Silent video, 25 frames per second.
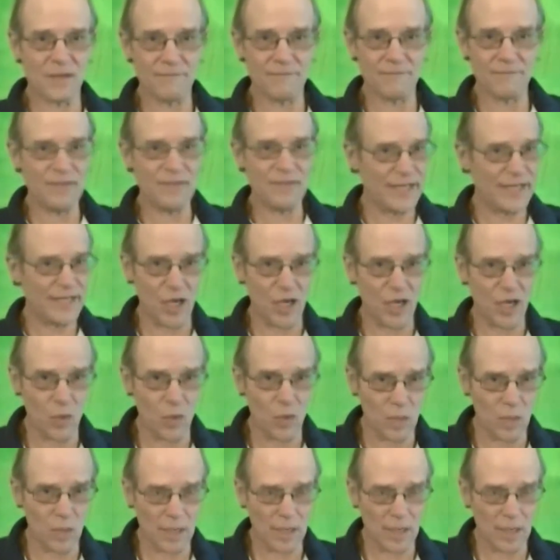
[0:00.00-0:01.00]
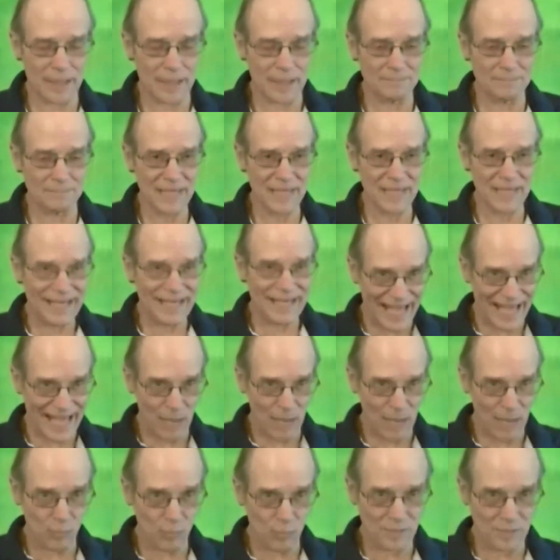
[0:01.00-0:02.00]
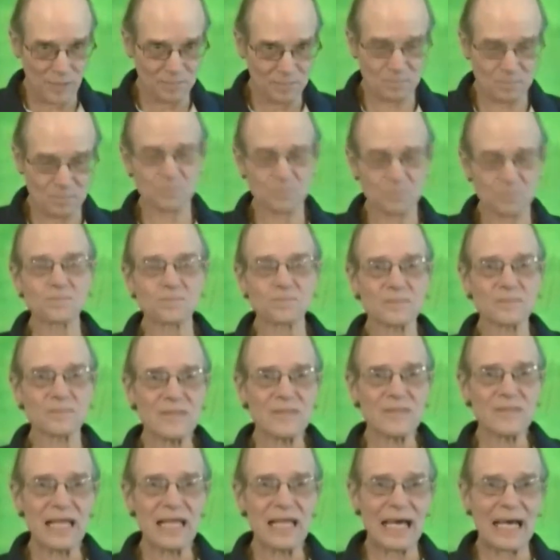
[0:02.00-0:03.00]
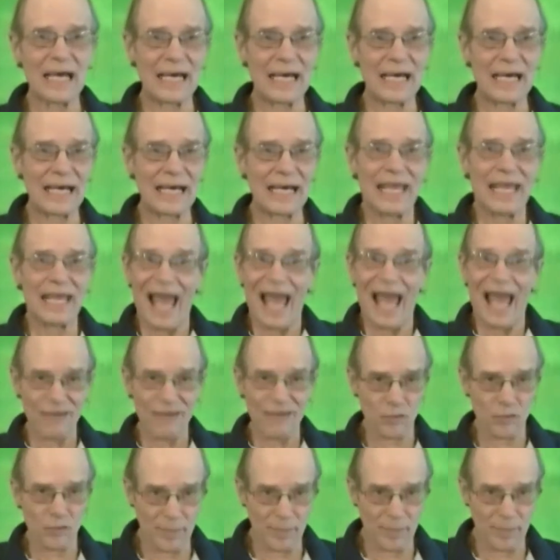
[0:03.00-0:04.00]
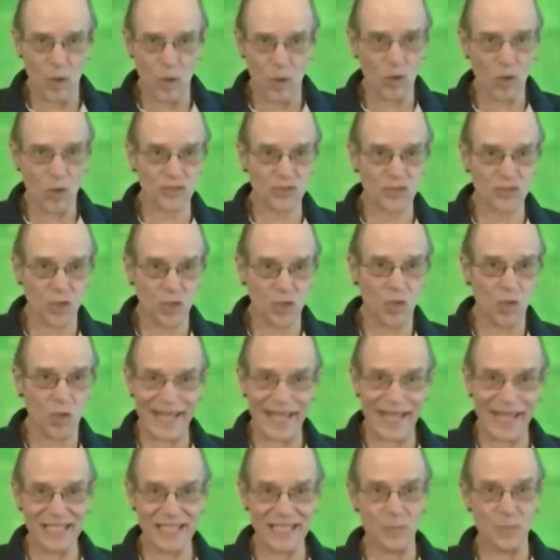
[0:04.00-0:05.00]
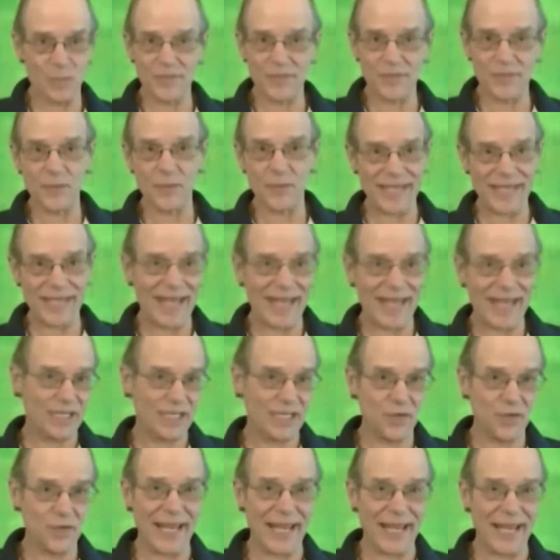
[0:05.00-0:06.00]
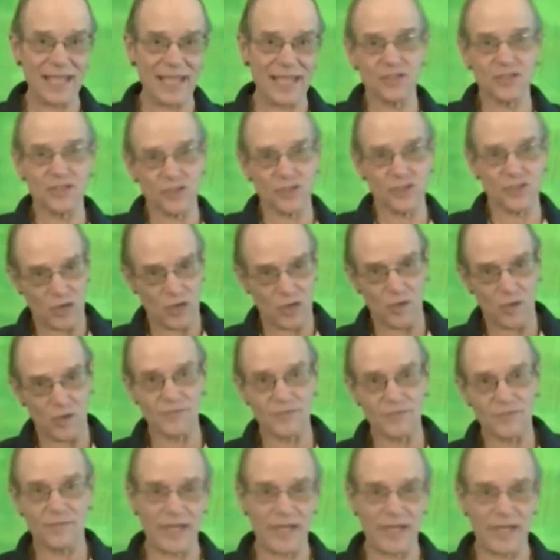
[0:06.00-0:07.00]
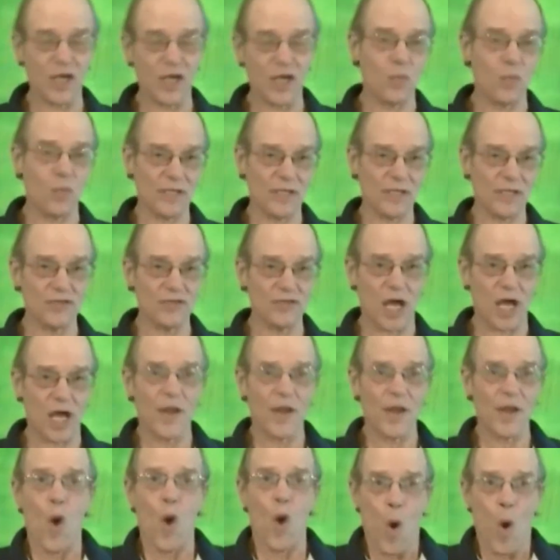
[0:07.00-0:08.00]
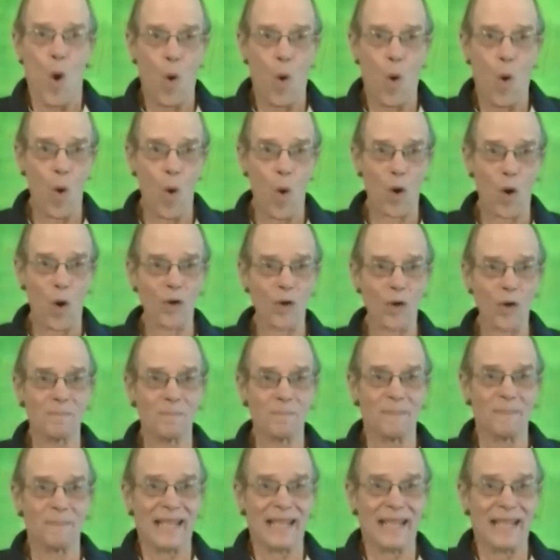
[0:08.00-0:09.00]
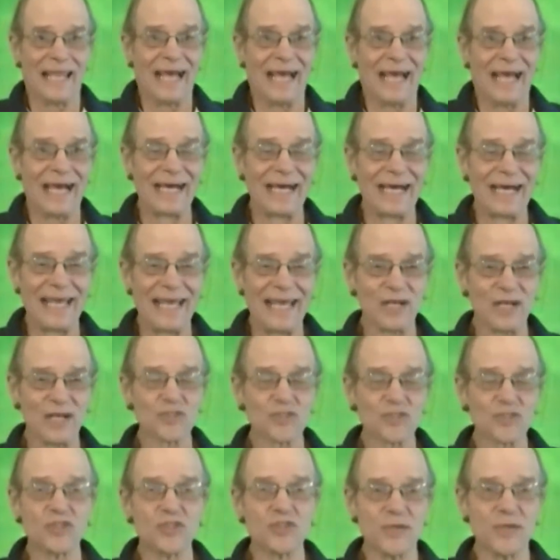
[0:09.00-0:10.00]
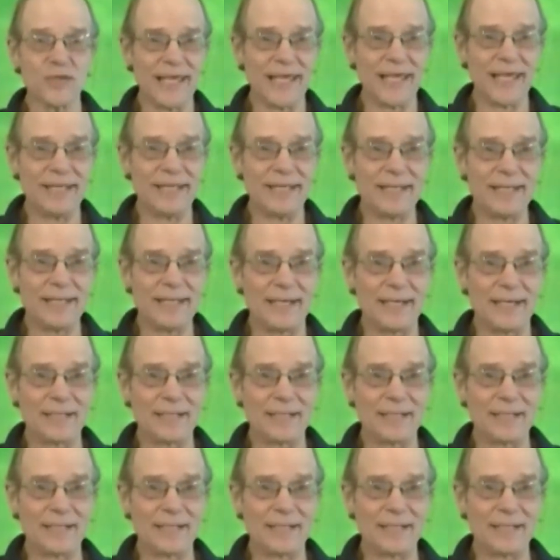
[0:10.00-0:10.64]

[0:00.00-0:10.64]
video camera, have a remote control handy with you, again in your hand, to shut off the video when you're done, or else you can